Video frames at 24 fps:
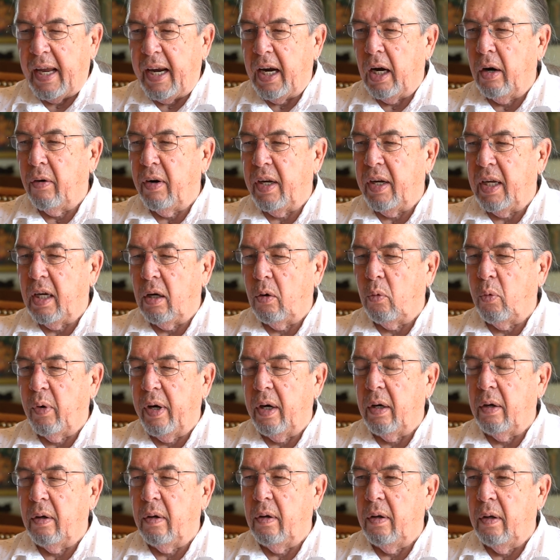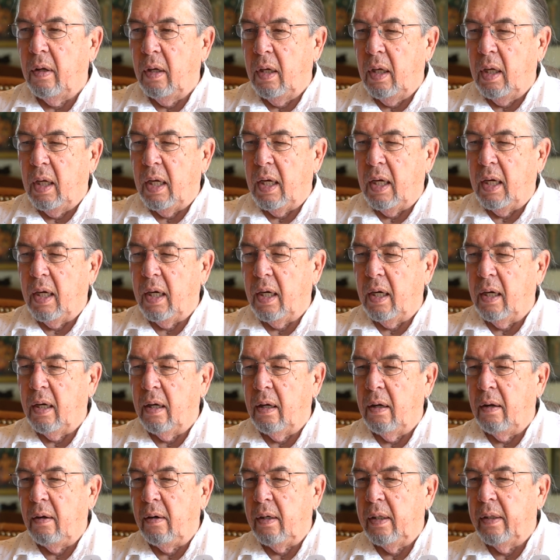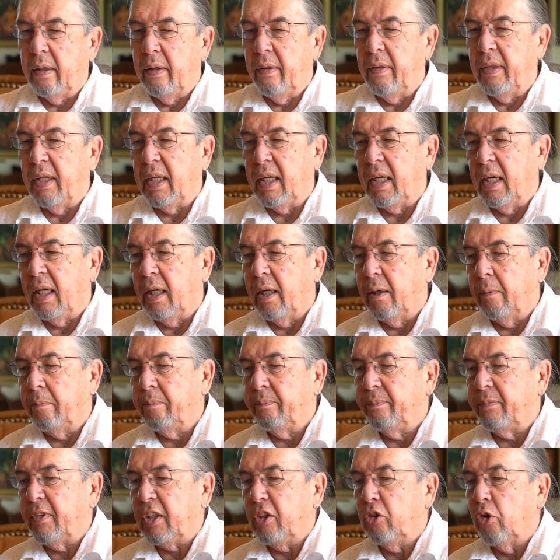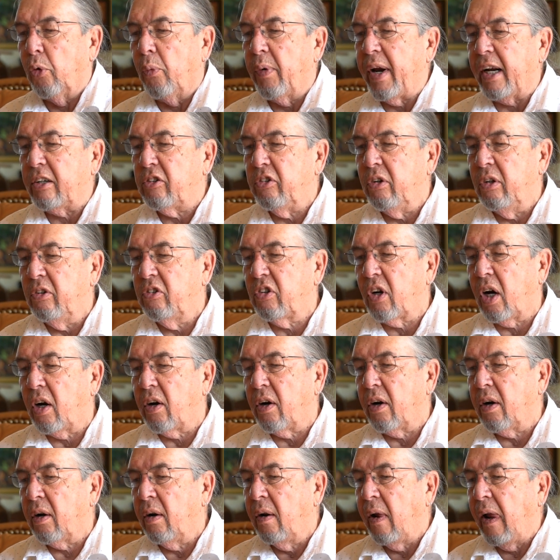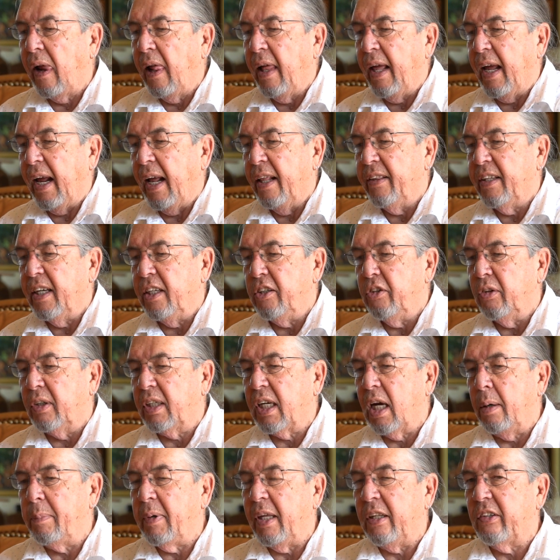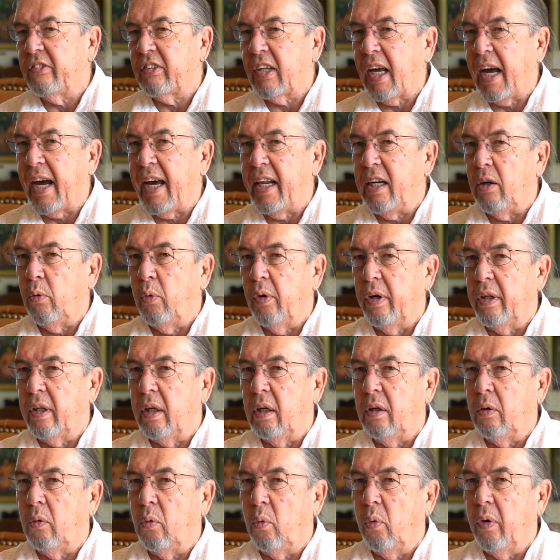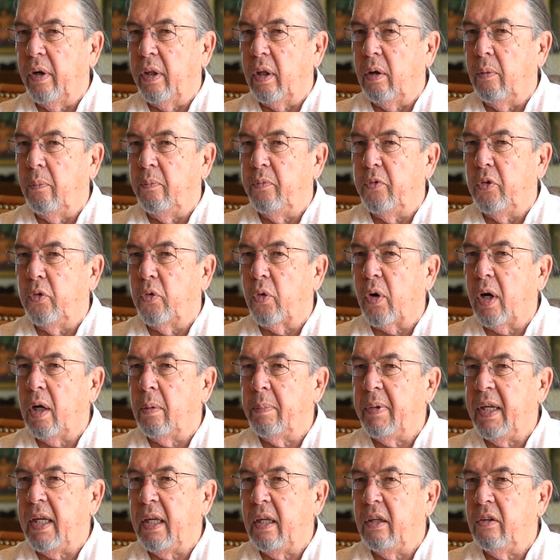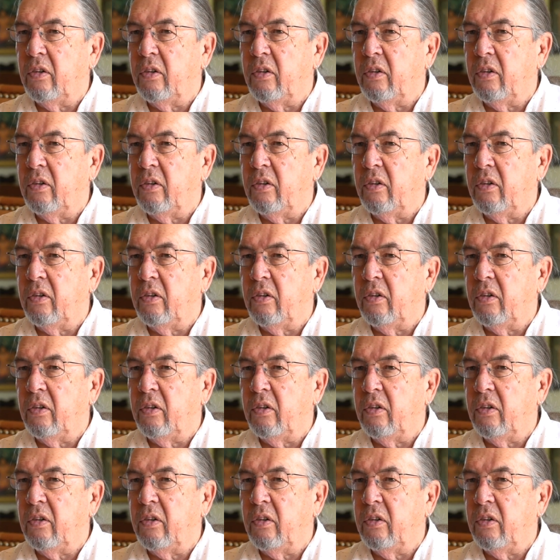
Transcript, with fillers: the area where uh, the uh, directions are and then you come inside where the where the drum